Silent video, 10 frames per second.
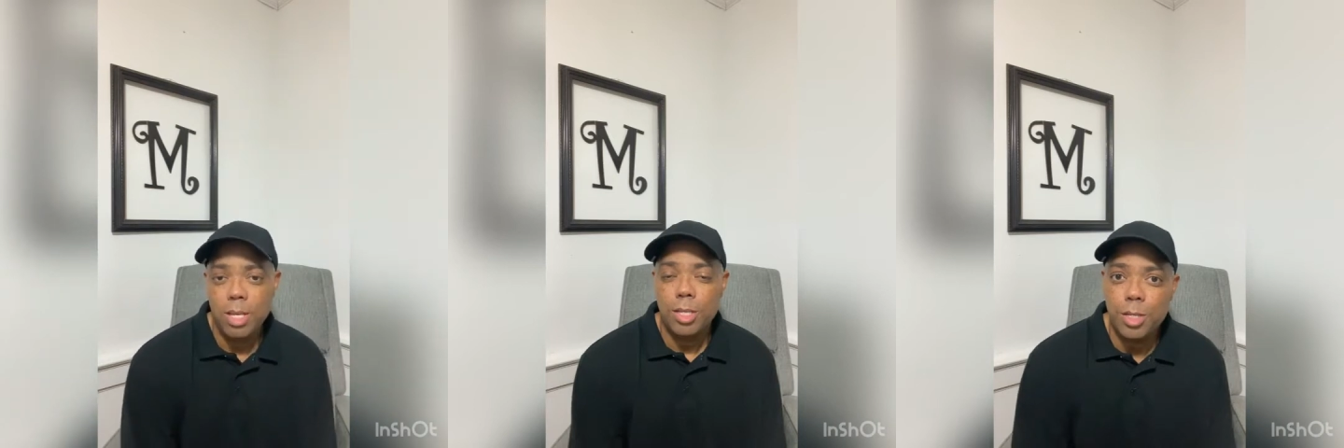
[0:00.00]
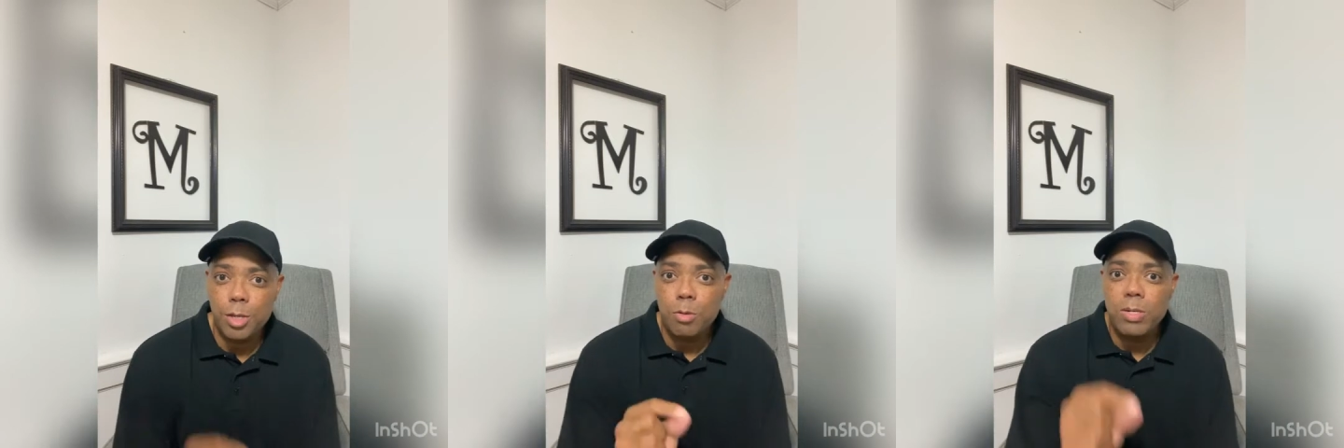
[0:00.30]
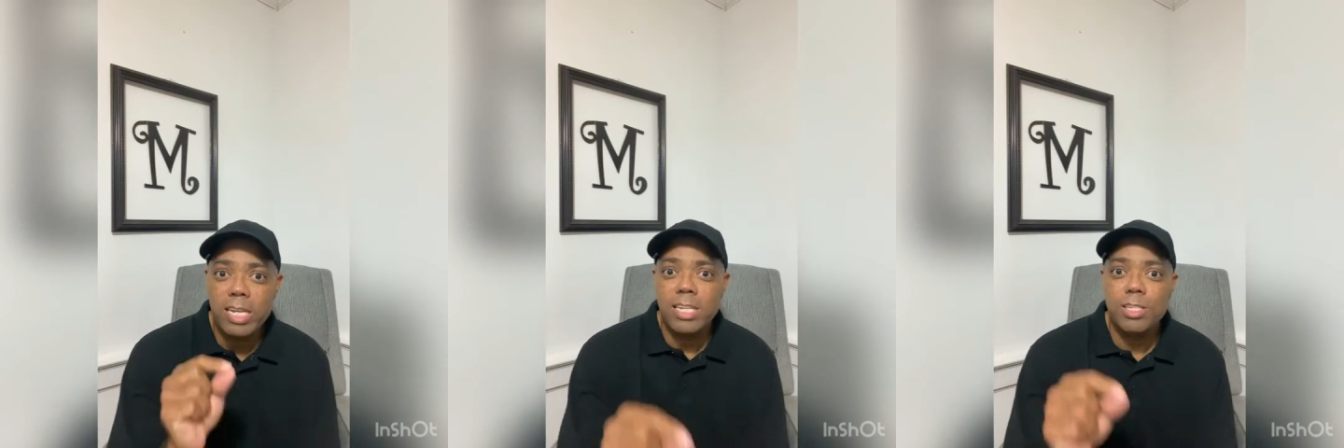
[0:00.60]
You
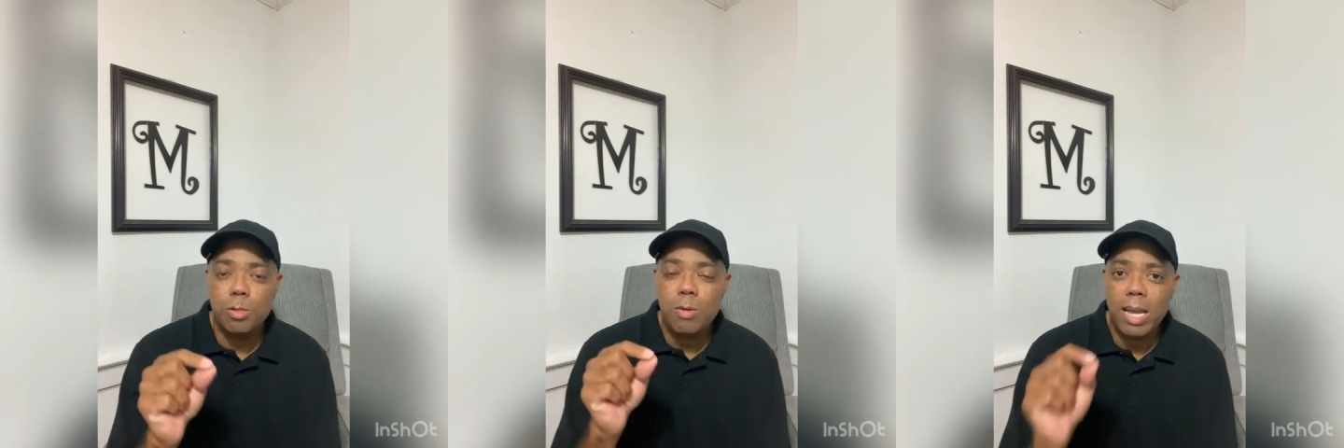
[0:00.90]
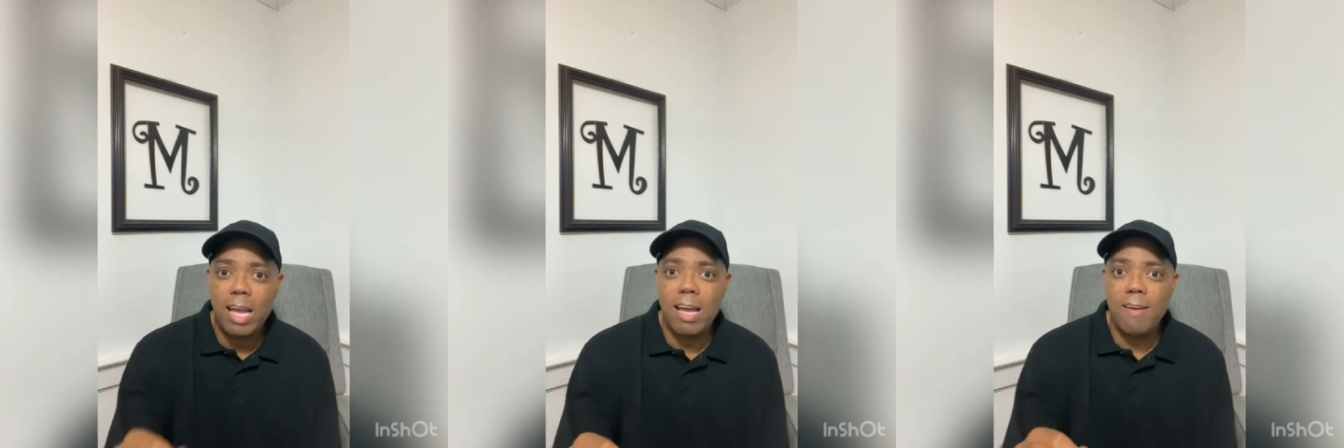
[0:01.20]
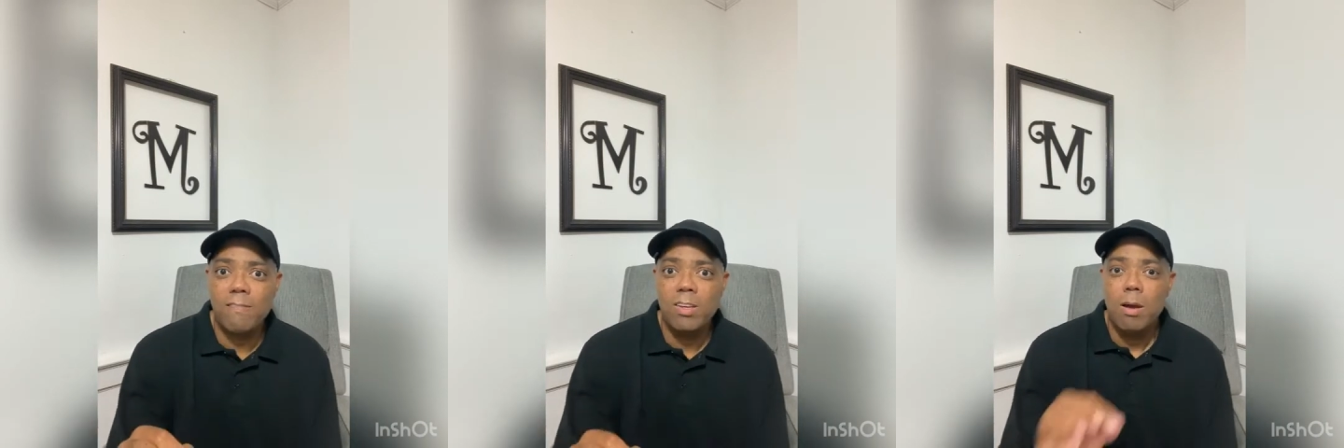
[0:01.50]
need to
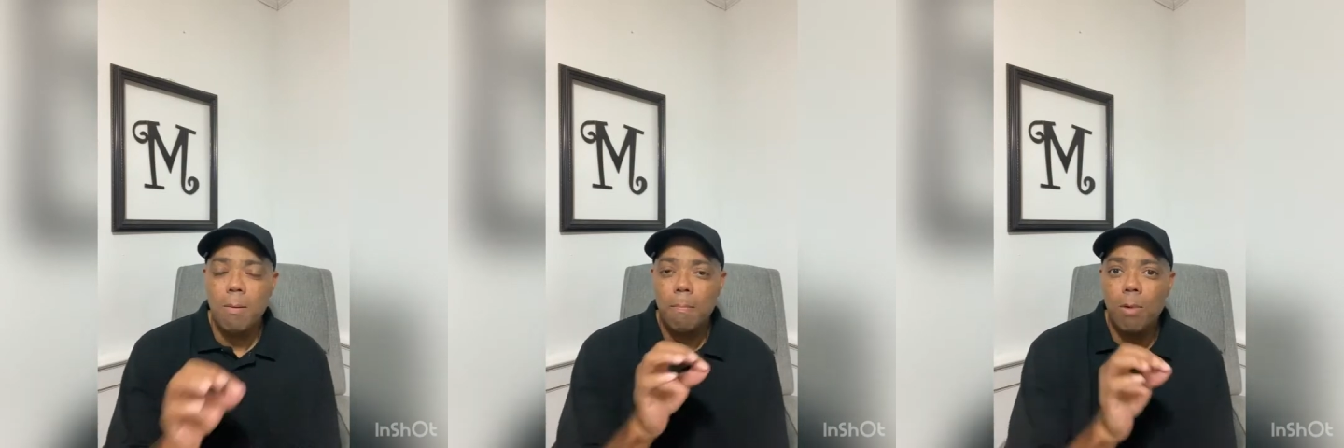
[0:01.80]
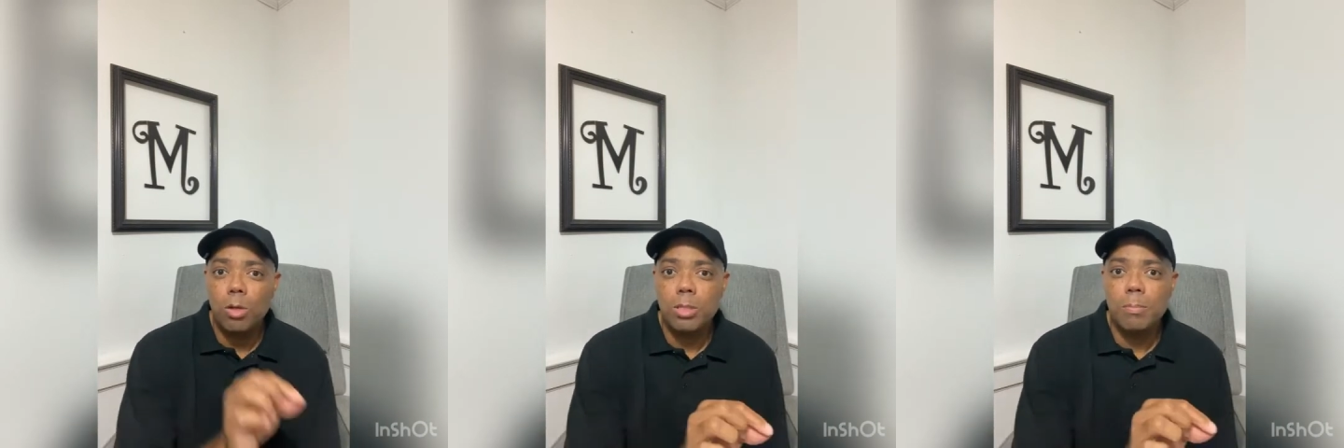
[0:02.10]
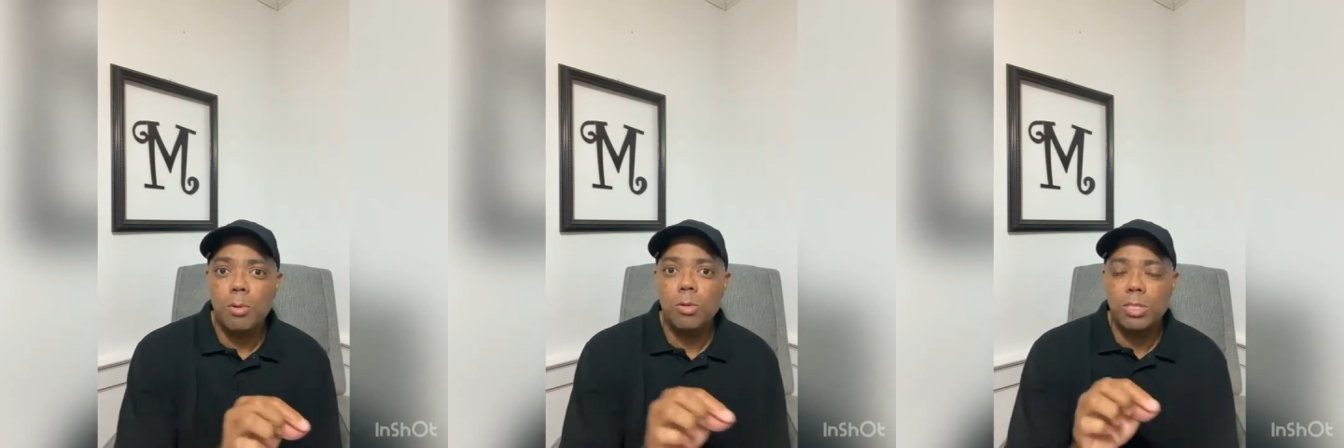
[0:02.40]
have
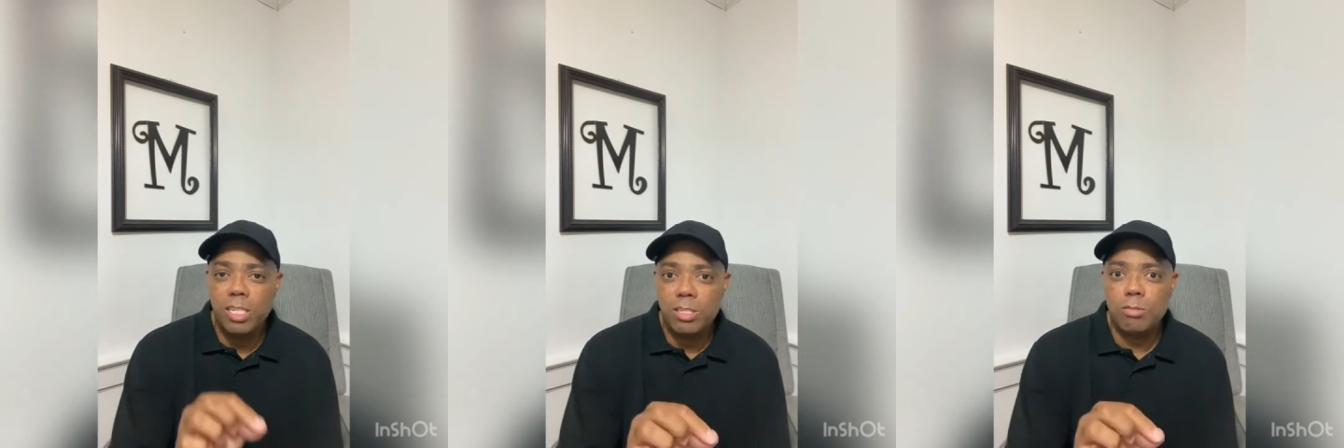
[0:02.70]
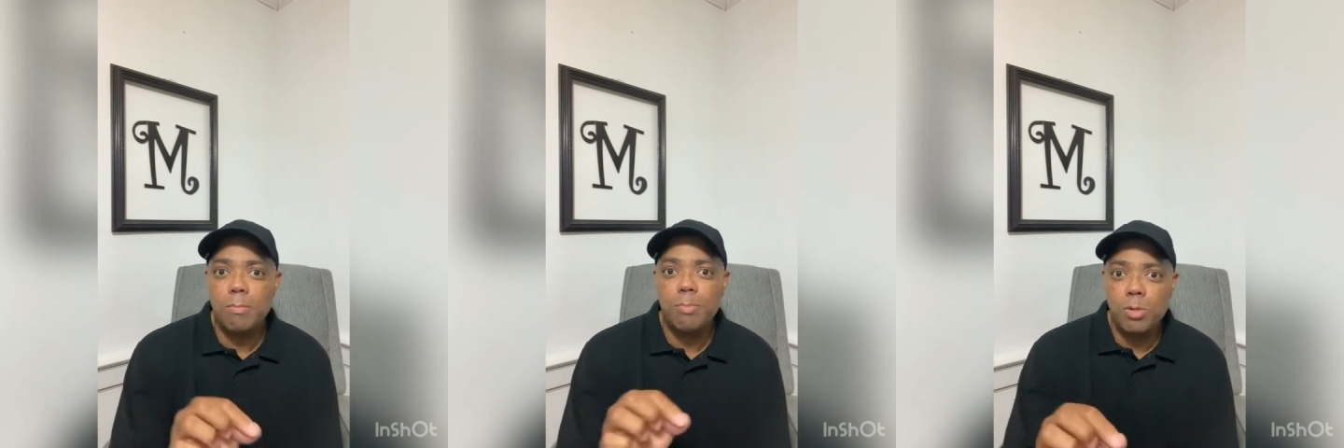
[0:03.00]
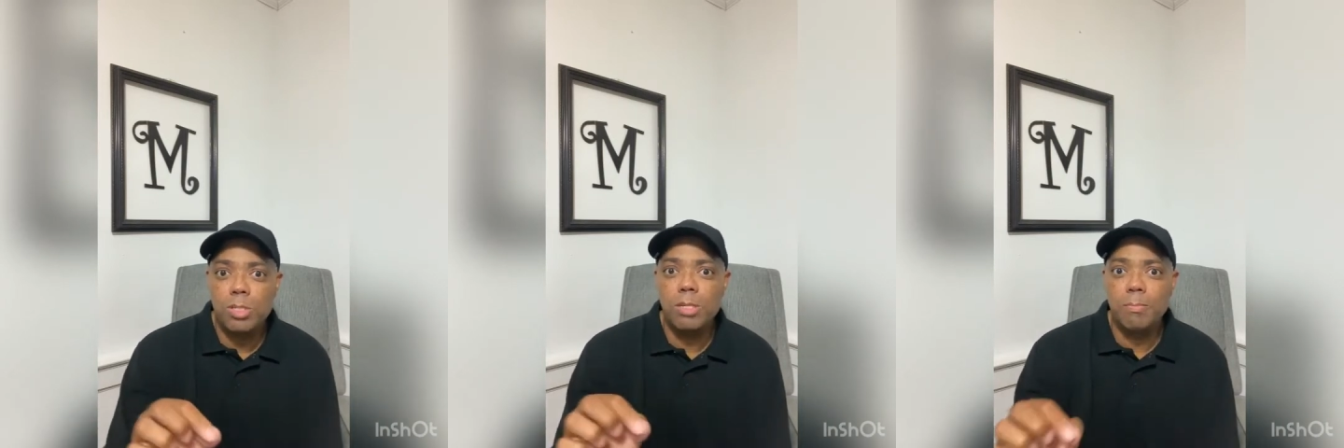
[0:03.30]
multiple
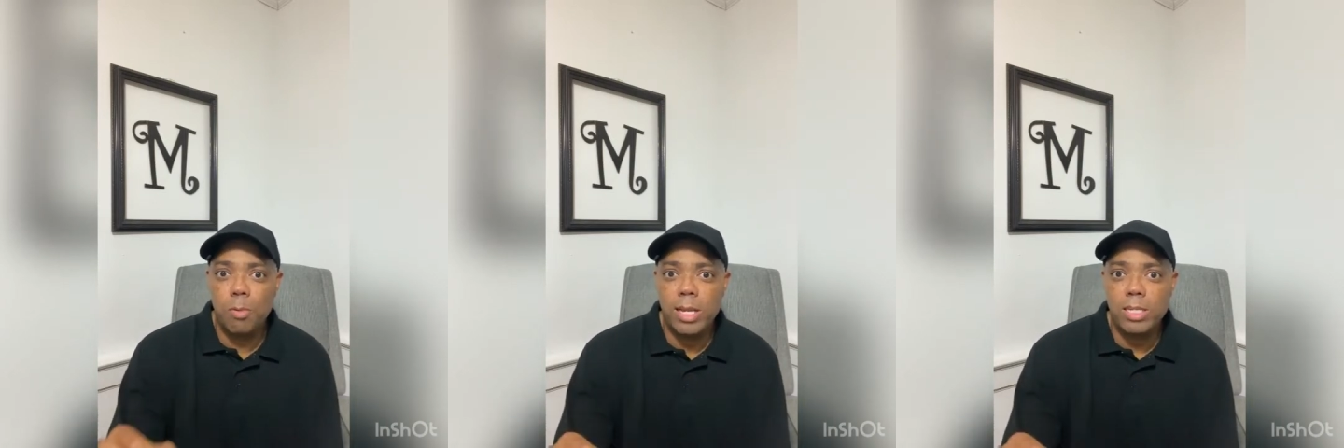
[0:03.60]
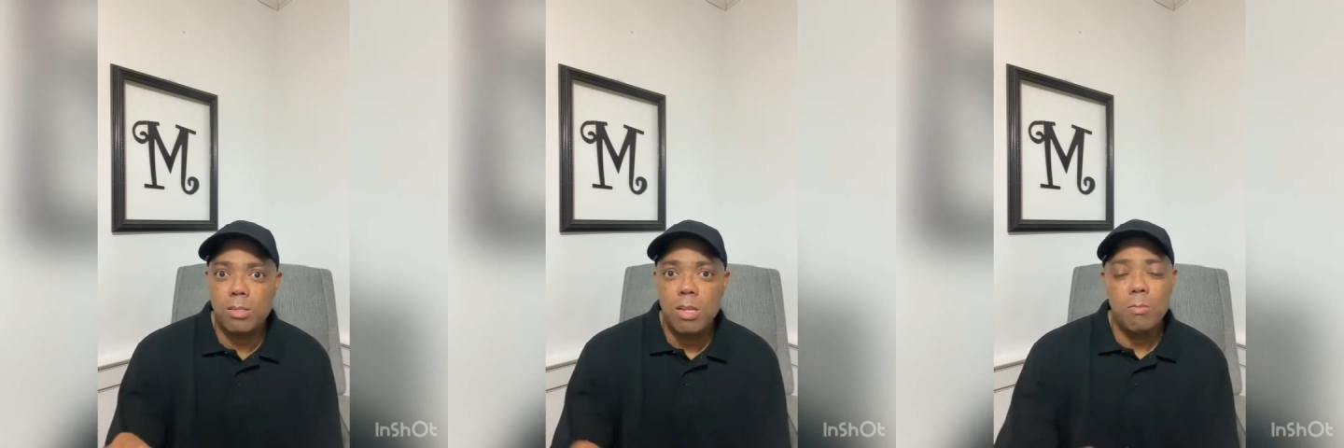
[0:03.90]
distribution points.